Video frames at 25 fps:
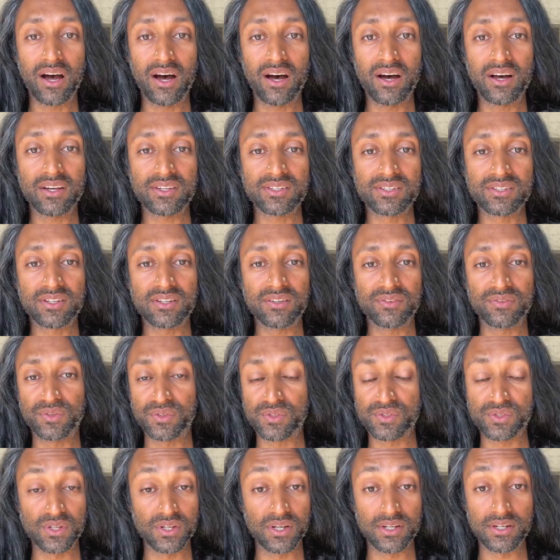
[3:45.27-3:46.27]
ask for
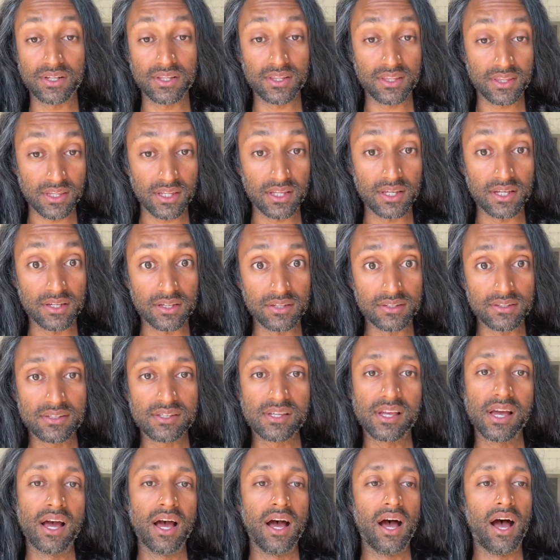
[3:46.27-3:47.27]
certain things.